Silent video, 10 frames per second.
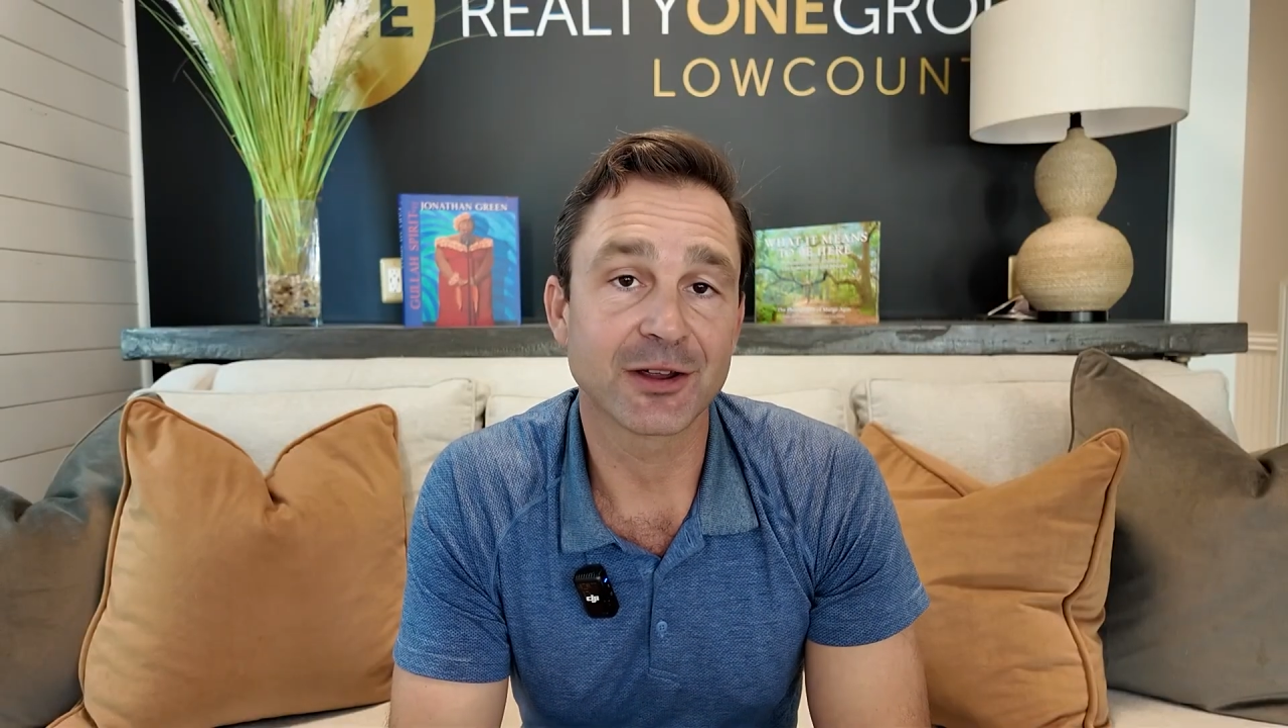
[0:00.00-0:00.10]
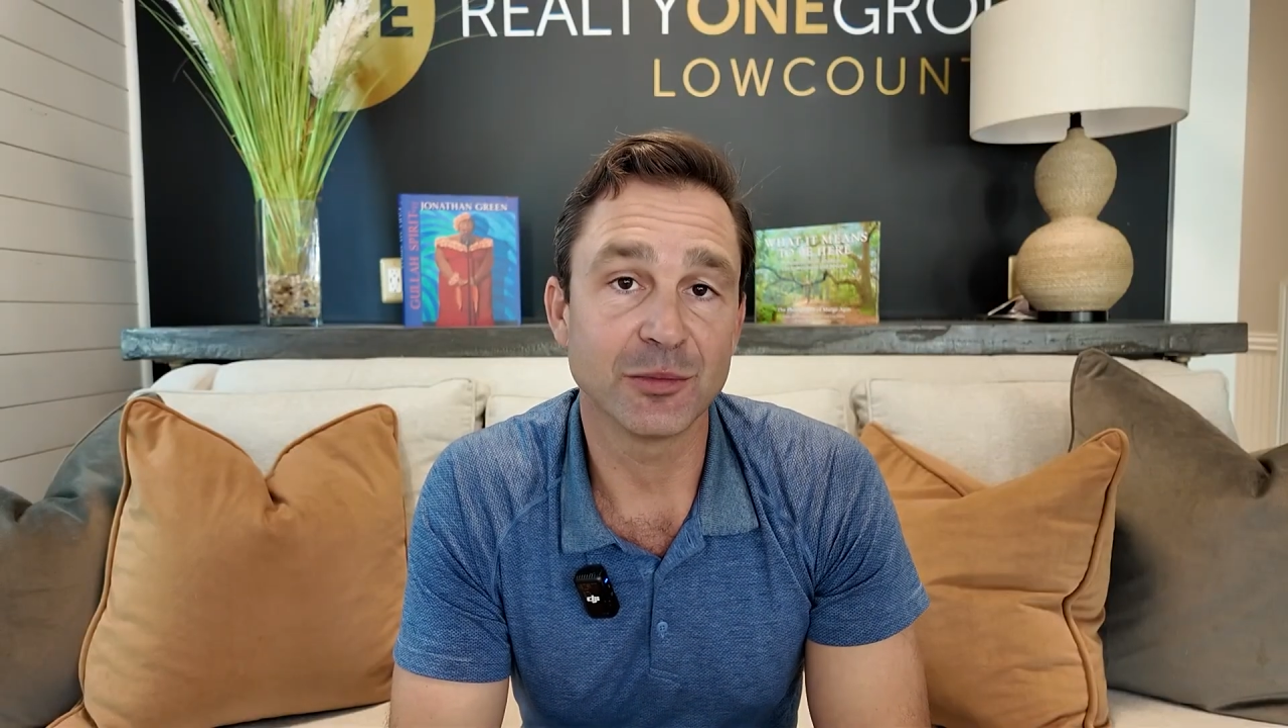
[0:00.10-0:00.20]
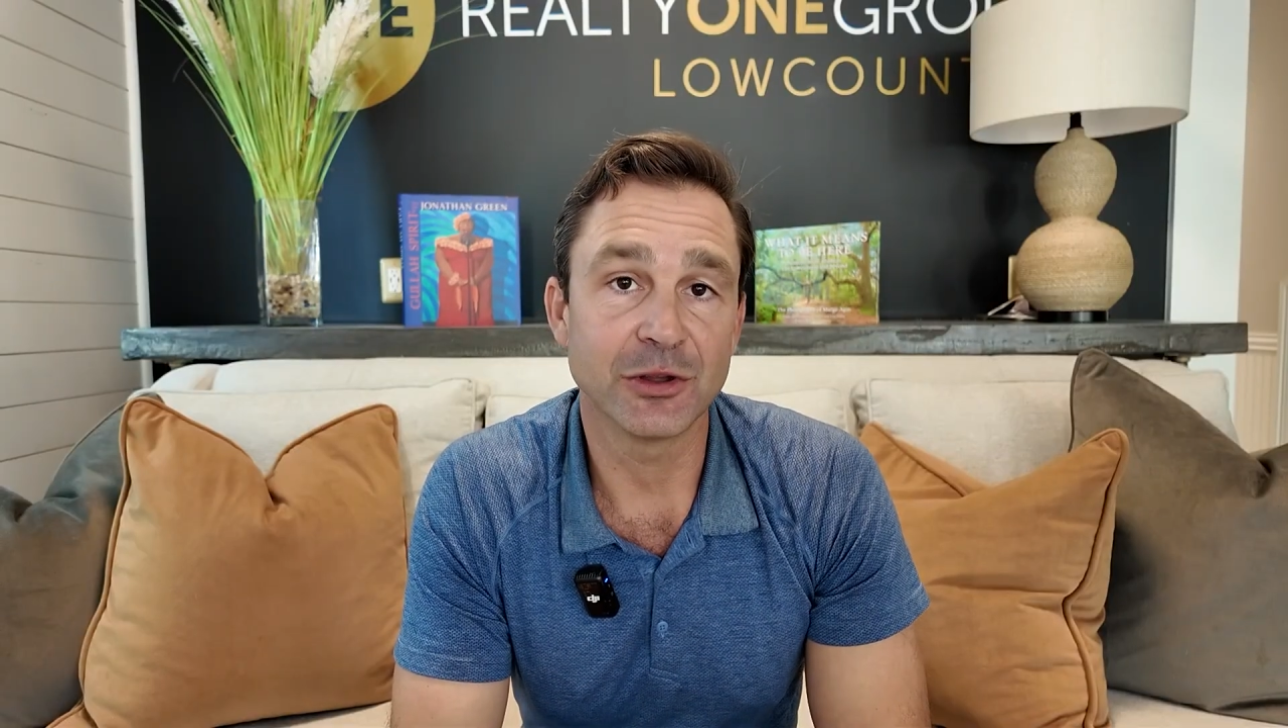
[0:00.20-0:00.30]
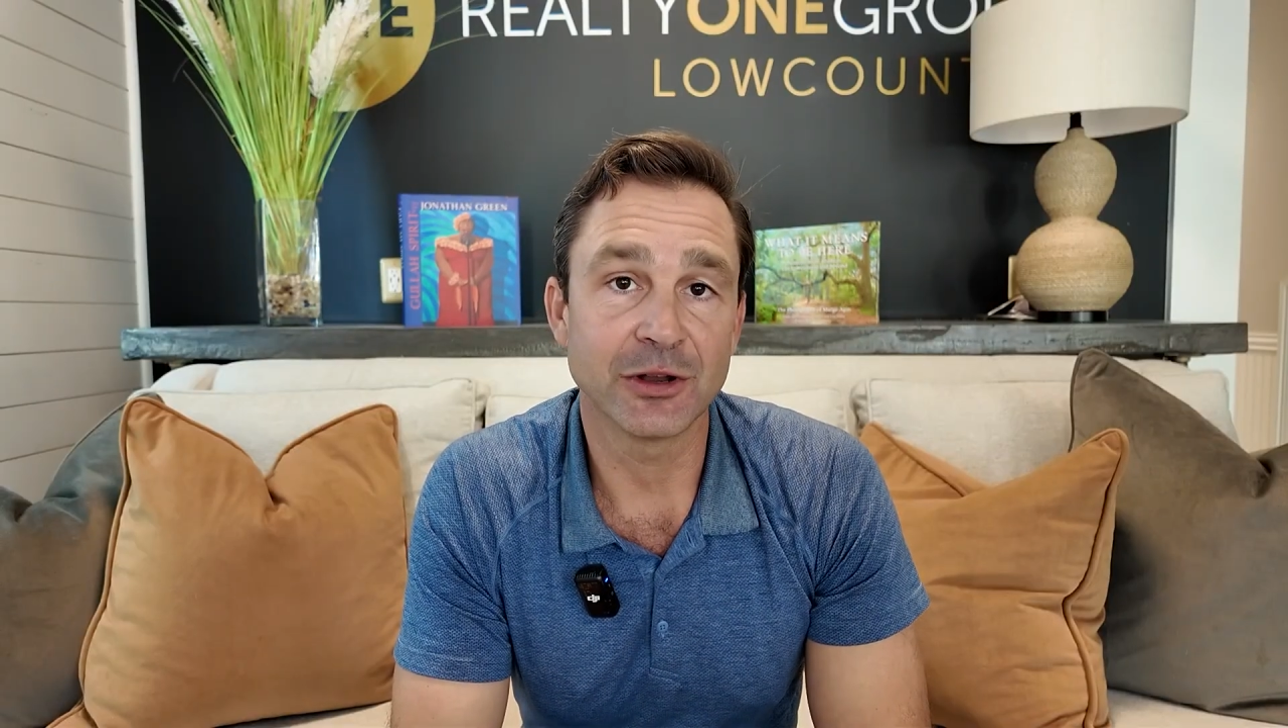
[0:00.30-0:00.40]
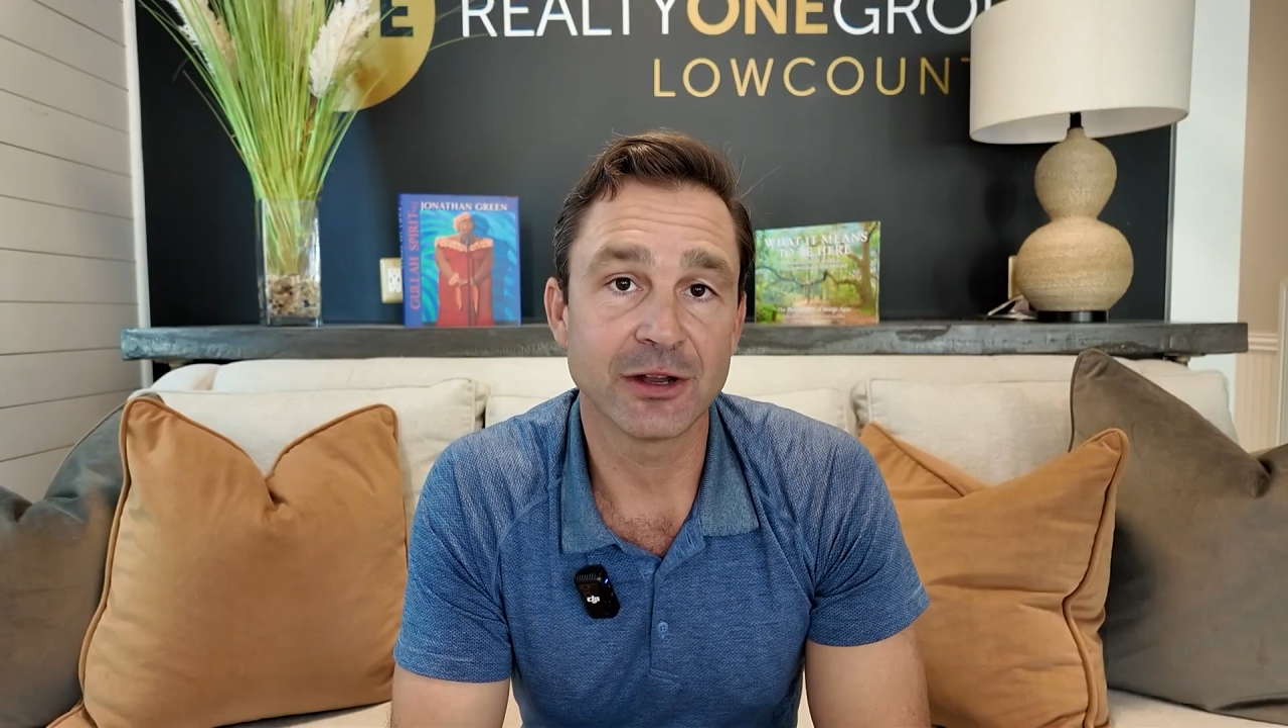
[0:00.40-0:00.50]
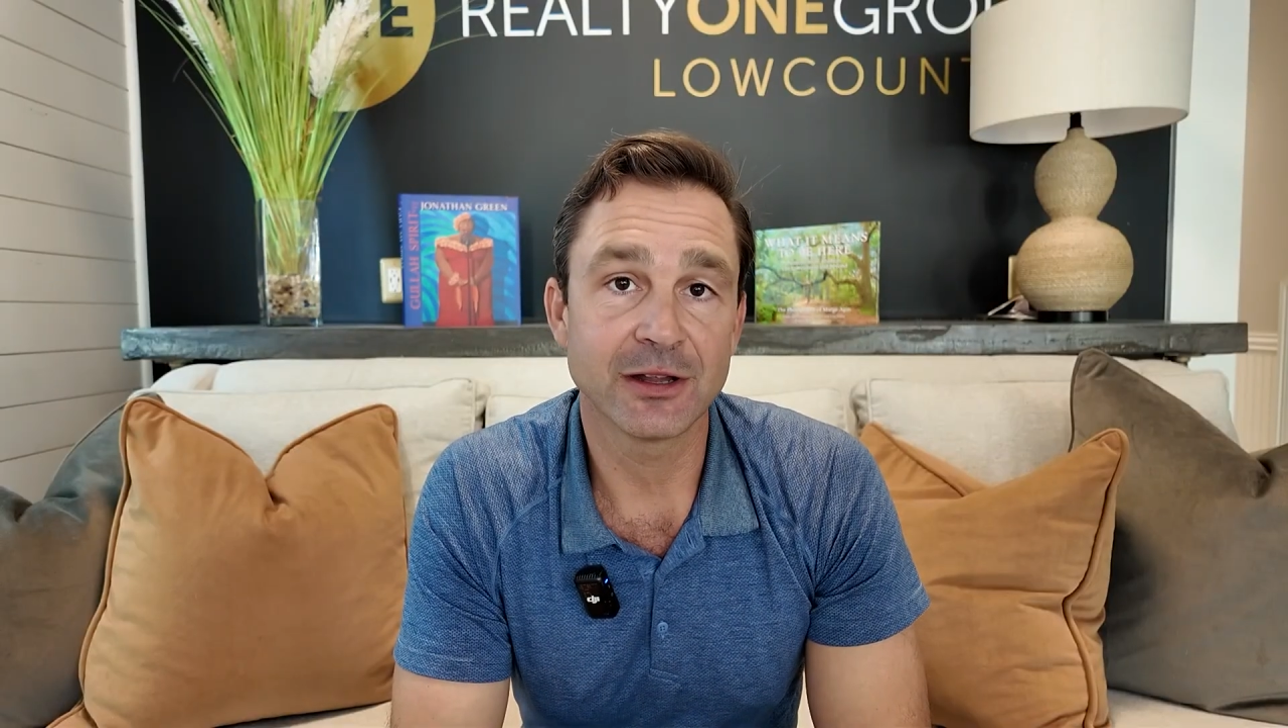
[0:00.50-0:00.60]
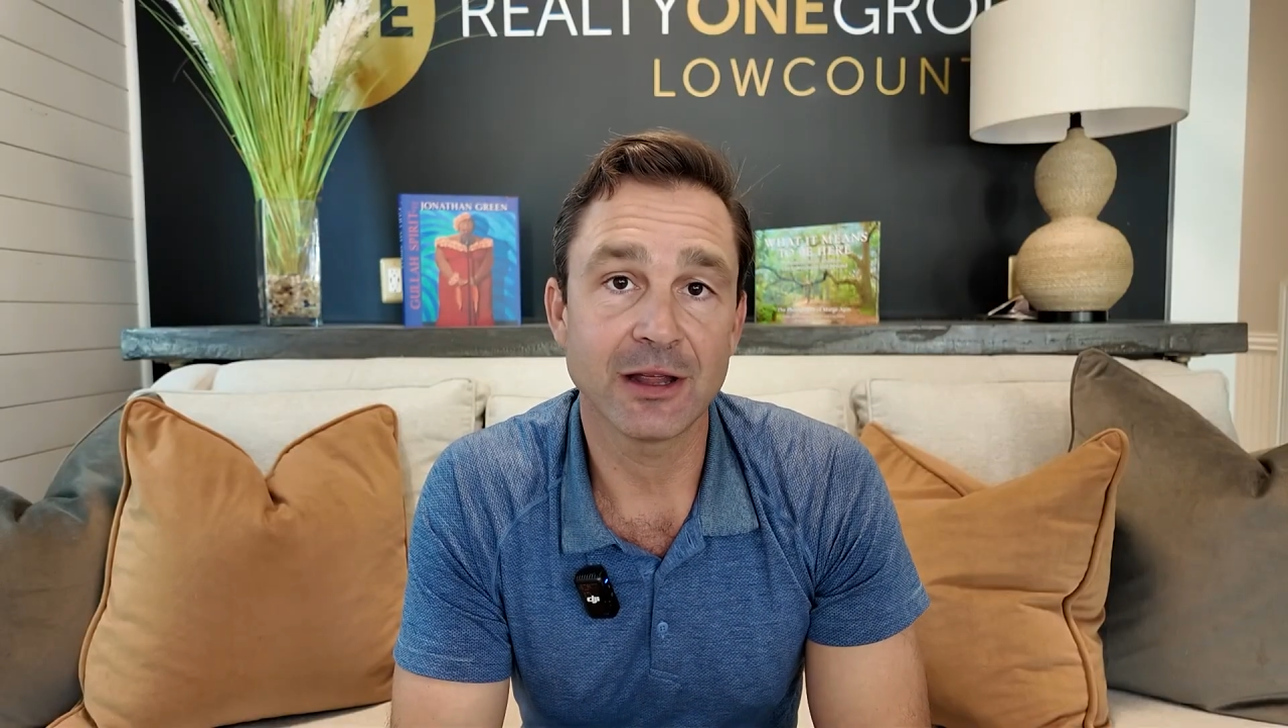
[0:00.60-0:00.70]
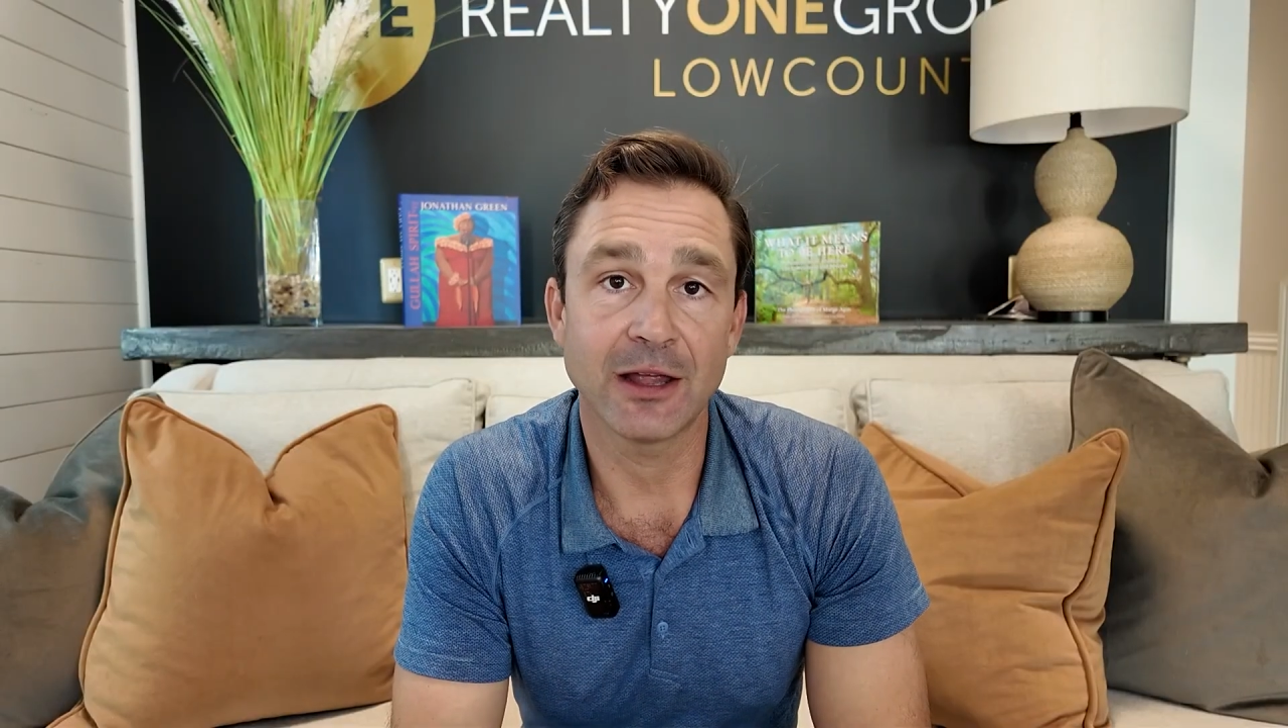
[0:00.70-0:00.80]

community,